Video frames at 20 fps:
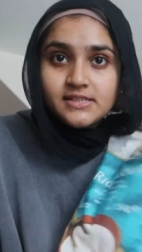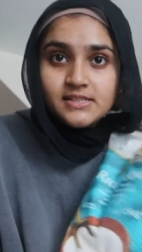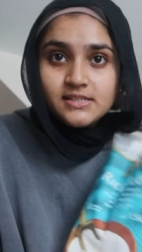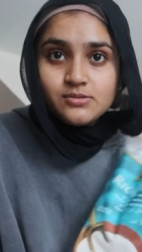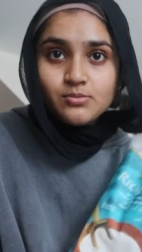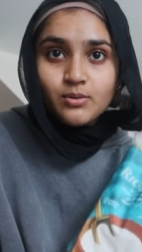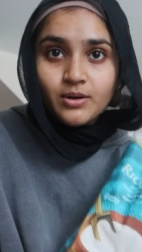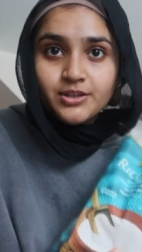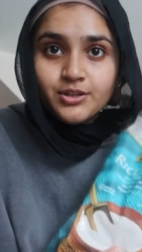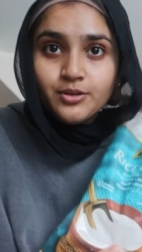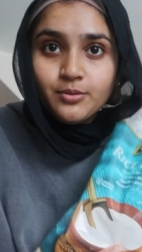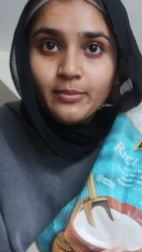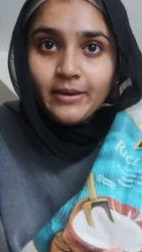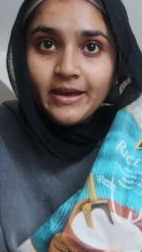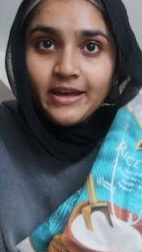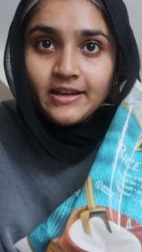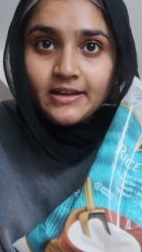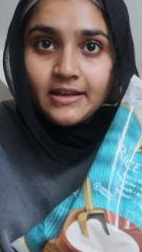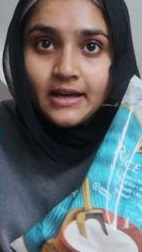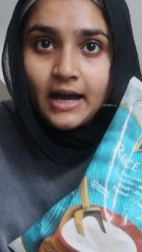is what you
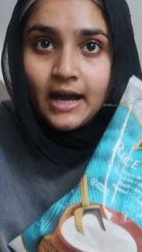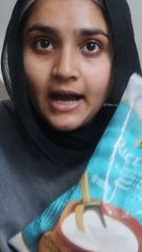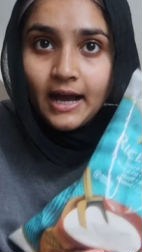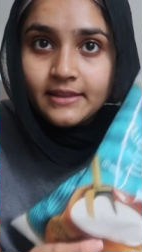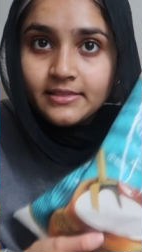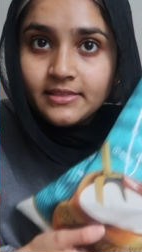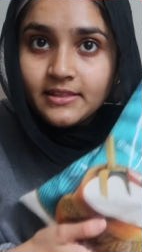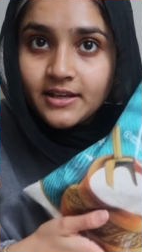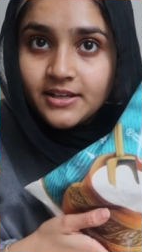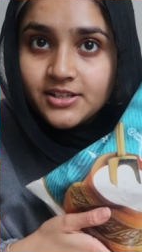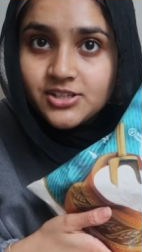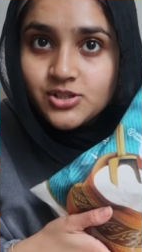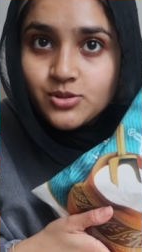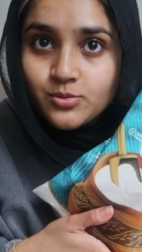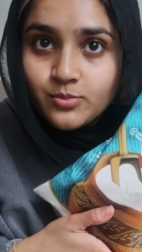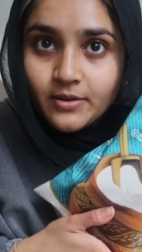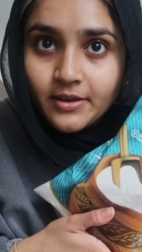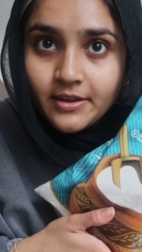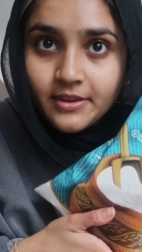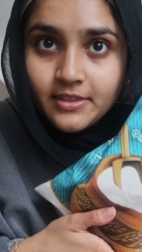make handish
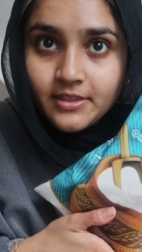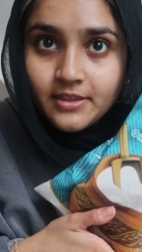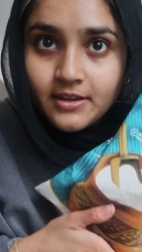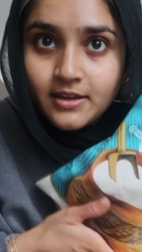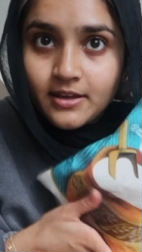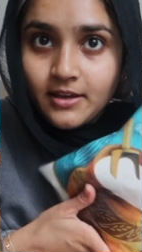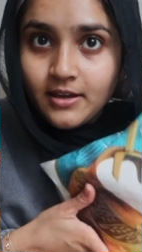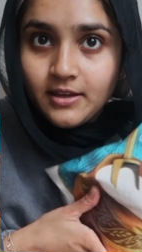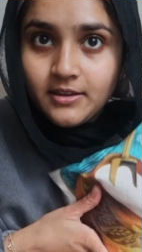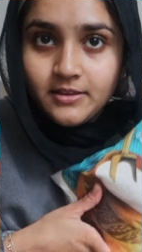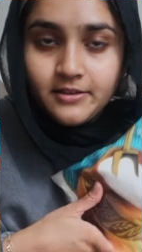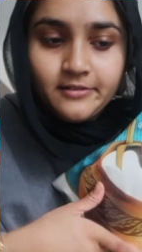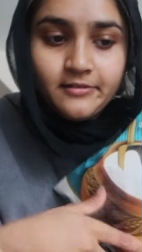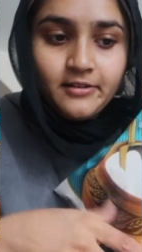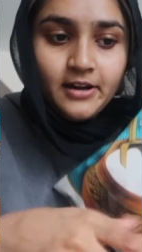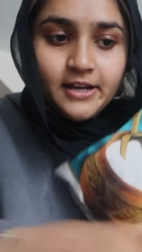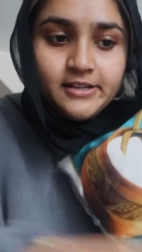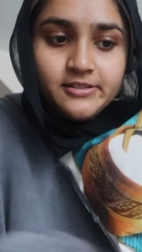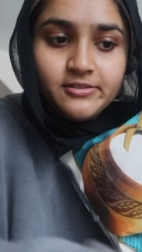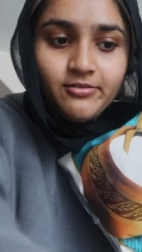with the
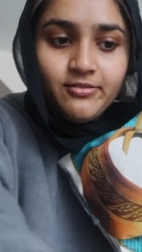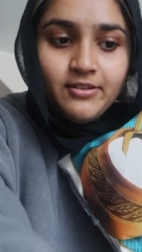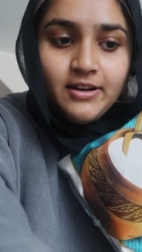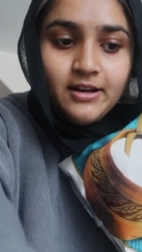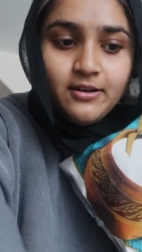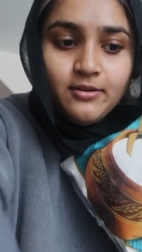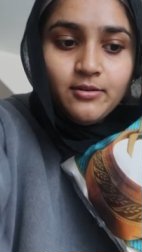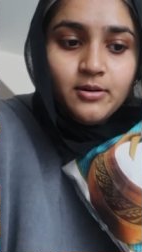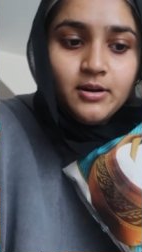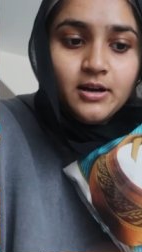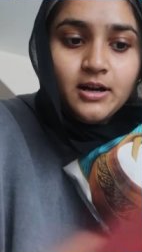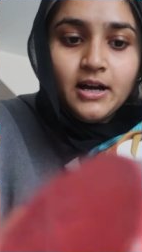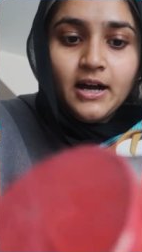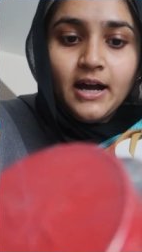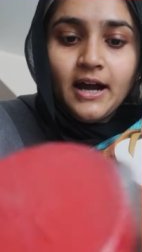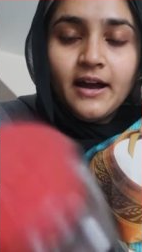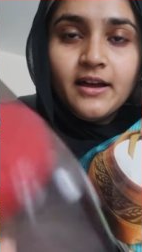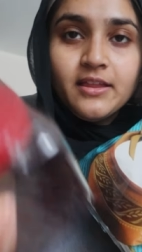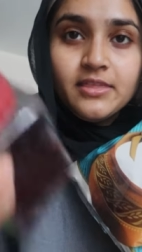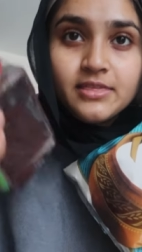rice flour
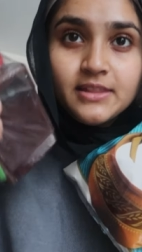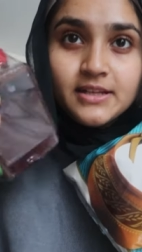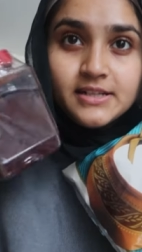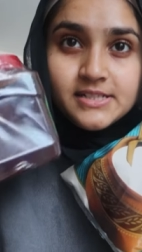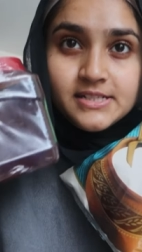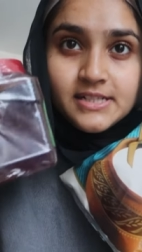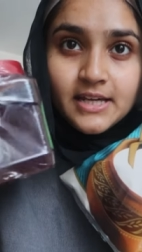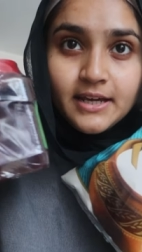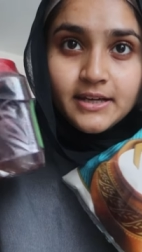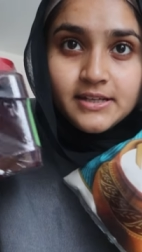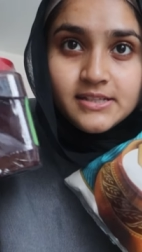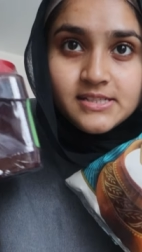and the date